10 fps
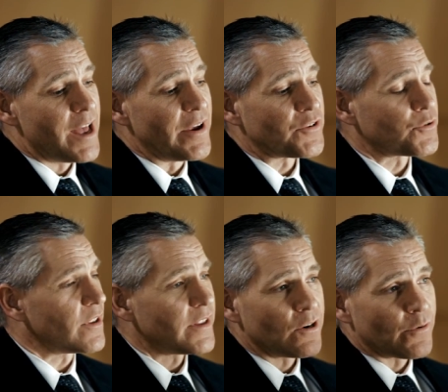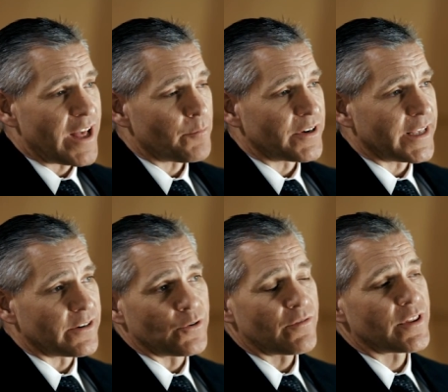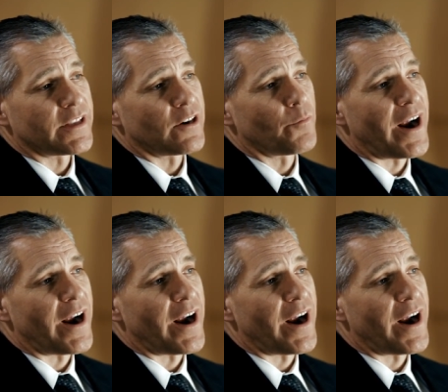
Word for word: and make sure that they don't happen again. Do everything in our